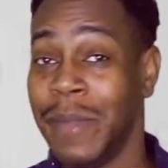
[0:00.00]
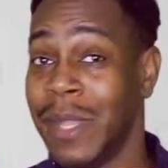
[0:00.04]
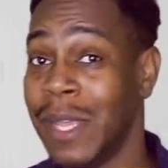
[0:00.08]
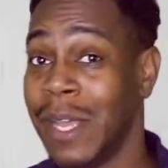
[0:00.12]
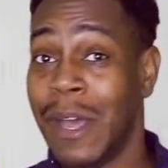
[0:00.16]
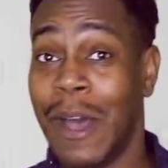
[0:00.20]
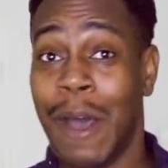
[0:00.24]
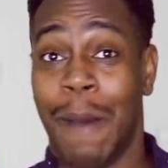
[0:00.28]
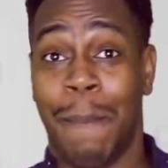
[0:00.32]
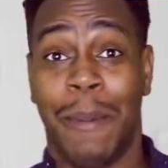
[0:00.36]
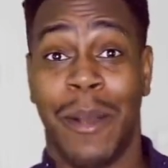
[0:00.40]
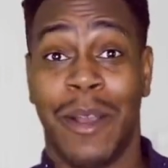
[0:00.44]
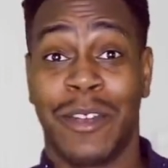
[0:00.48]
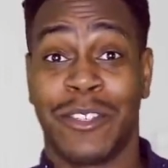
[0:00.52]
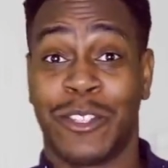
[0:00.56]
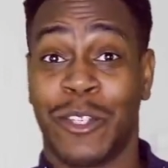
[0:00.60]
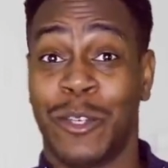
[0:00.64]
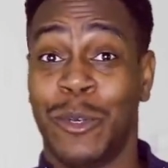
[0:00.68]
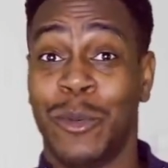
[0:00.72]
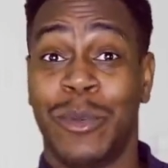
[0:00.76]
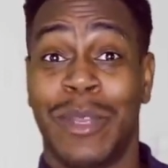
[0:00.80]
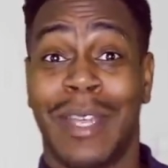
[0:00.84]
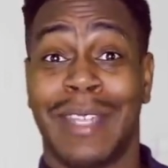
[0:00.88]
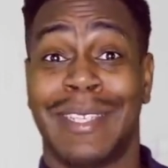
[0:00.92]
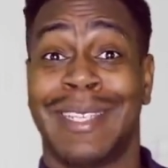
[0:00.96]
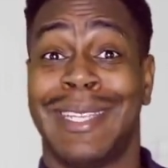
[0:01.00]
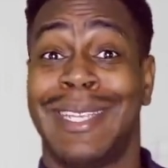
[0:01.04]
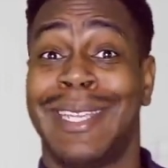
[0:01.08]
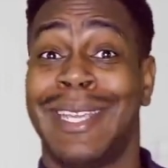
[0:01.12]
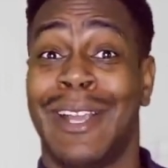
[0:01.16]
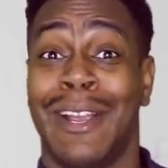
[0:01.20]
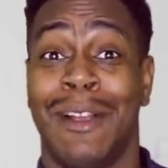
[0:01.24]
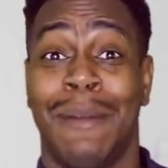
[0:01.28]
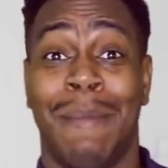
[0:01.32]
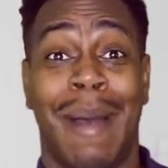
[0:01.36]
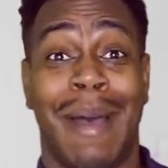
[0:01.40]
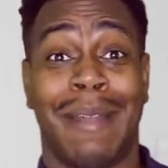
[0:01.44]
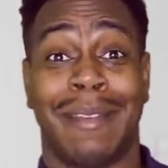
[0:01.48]
A person who doesn't care
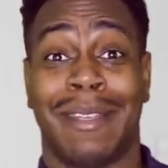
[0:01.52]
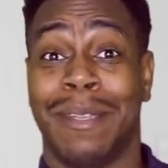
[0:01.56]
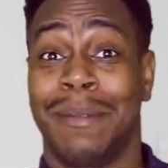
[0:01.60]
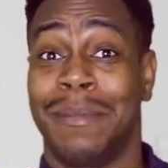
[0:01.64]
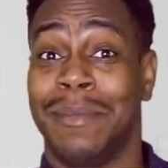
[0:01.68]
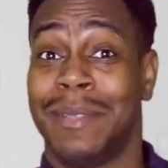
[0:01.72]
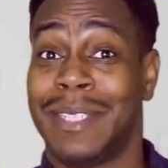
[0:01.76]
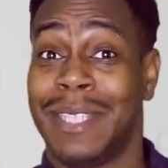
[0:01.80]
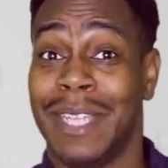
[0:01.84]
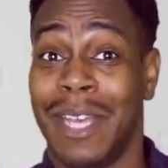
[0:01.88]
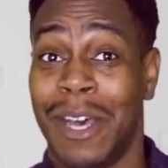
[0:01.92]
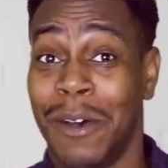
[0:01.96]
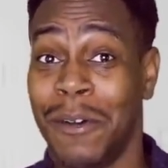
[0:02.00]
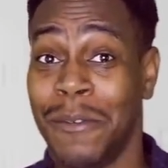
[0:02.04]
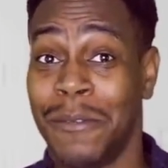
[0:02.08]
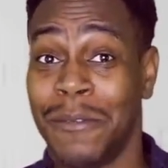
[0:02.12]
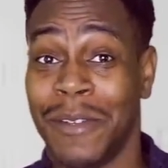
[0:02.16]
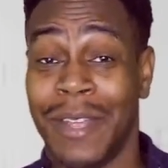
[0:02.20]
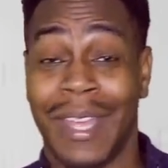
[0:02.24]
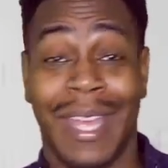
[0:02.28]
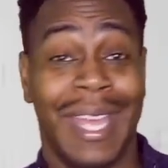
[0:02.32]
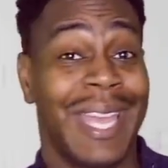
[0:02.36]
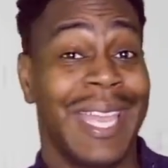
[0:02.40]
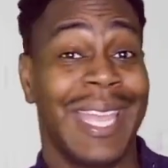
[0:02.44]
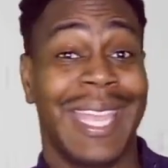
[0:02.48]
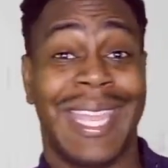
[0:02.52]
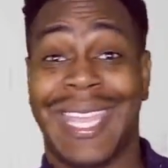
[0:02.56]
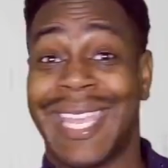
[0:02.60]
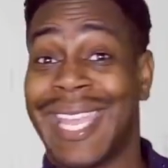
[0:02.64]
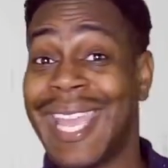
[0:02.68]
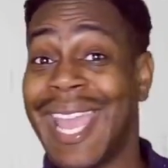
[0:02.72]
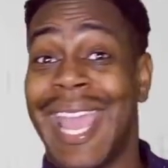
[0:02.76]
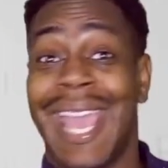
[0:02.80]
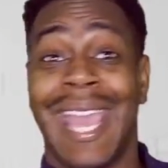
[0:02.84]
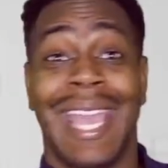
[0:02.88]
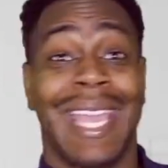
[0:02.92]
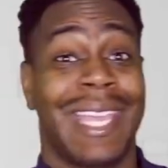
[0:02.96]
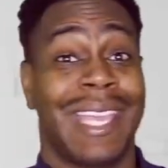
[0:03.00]
about themselves
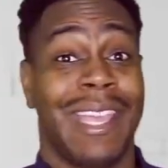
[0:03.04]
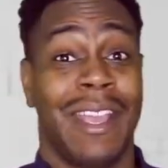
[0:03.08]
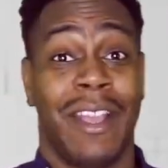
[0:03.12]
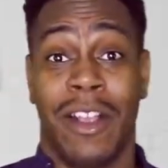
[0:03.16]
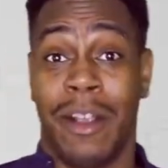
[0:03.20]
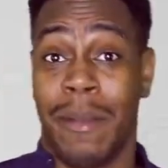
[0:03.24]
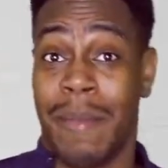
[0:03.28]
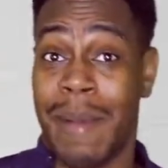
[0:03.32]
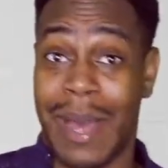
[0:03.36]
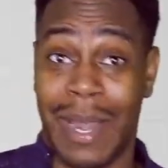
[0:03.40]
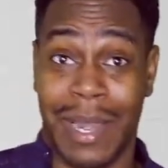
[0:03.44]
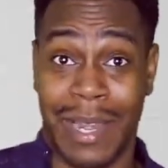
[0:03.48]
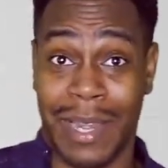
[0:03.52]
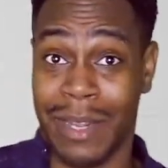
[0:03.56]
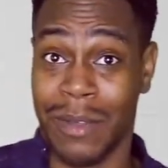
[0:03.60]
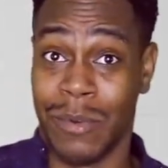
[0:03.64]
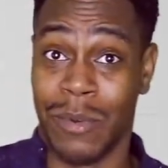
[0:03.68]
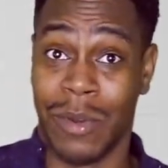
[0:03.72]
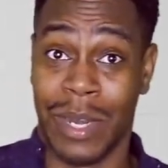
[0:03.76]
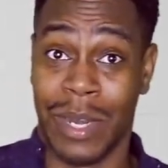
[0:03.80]
can't care about anyone